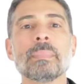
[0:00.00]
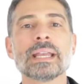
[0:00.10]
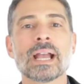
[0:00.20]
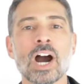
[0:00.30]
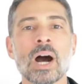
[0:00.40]

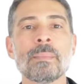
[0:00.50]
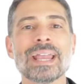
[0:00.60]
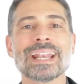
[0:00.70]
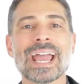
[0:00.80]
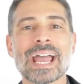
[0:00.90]
Become
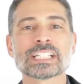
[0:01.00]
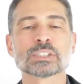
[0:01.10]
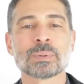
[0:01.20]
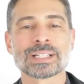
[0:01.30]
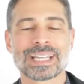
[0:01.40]
an
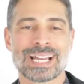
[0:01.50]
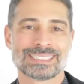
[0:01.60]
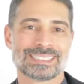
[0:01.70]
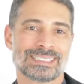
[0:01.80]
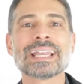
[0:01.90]
expert
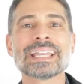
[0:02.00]
guest.